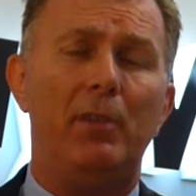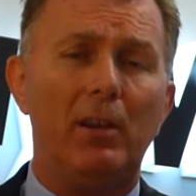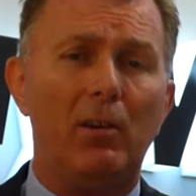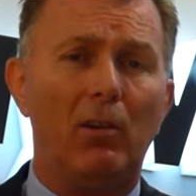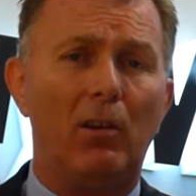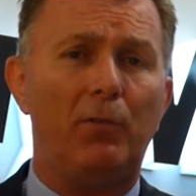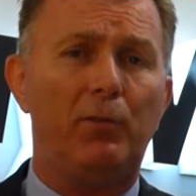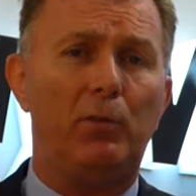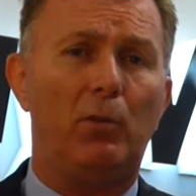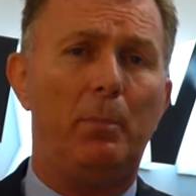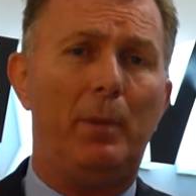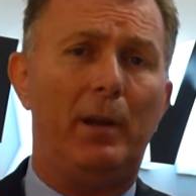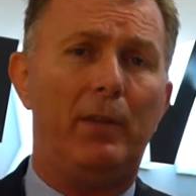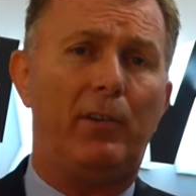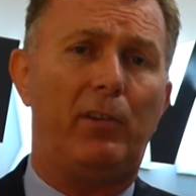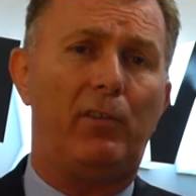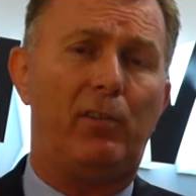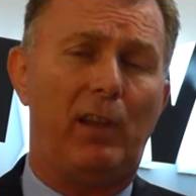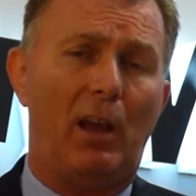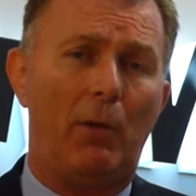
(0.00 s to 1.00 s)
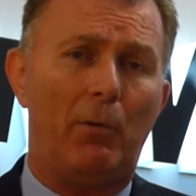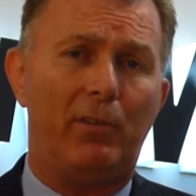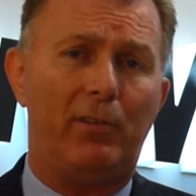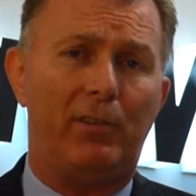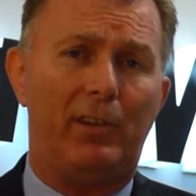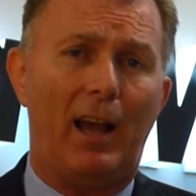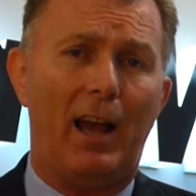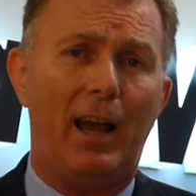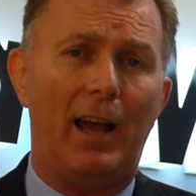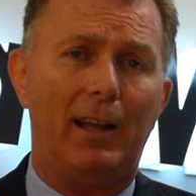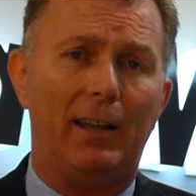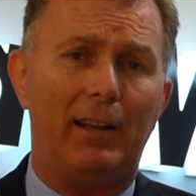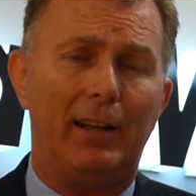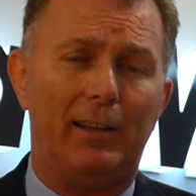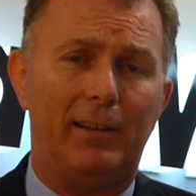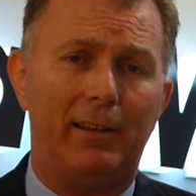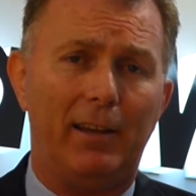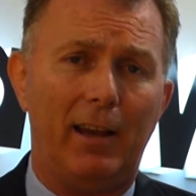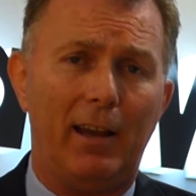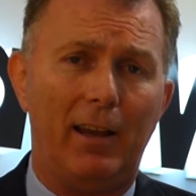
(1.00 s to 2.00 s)
it got off to a bit of a slower
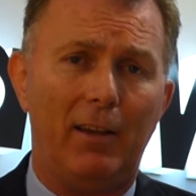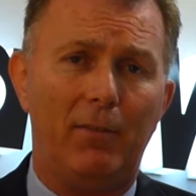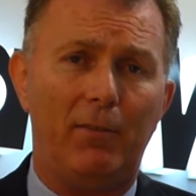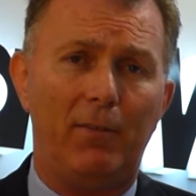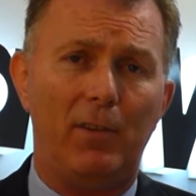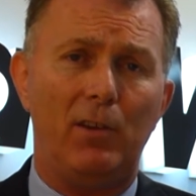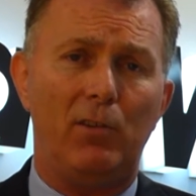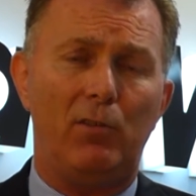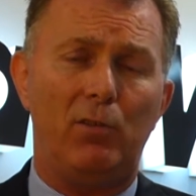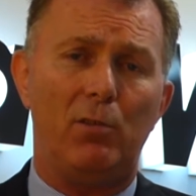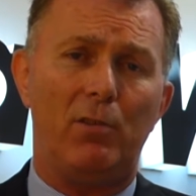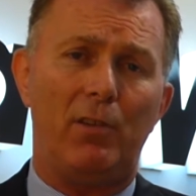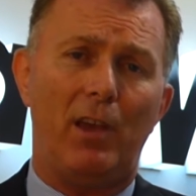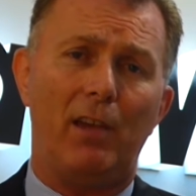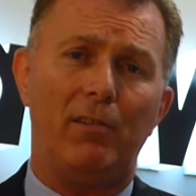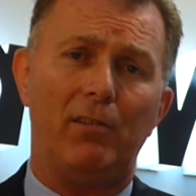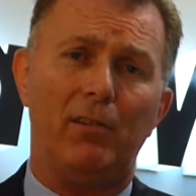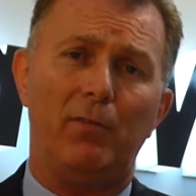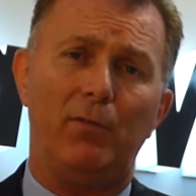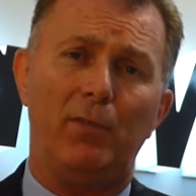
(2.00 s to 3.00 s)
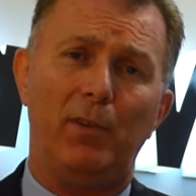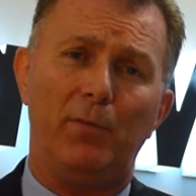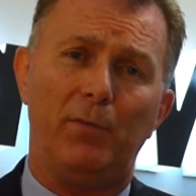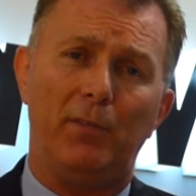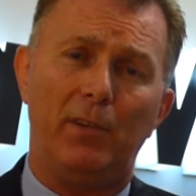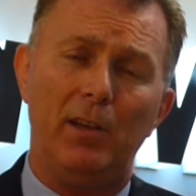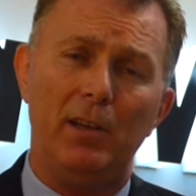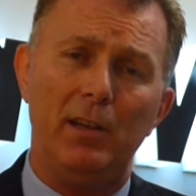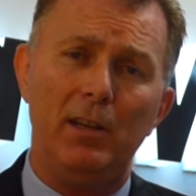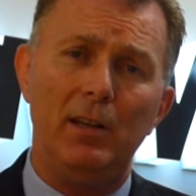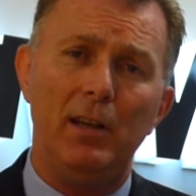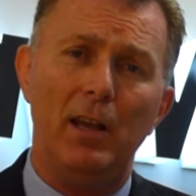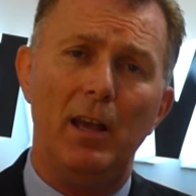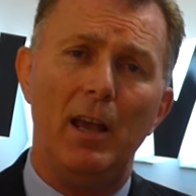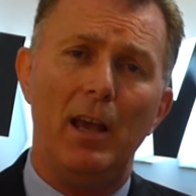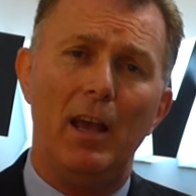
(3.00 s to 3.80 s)
start in 2015,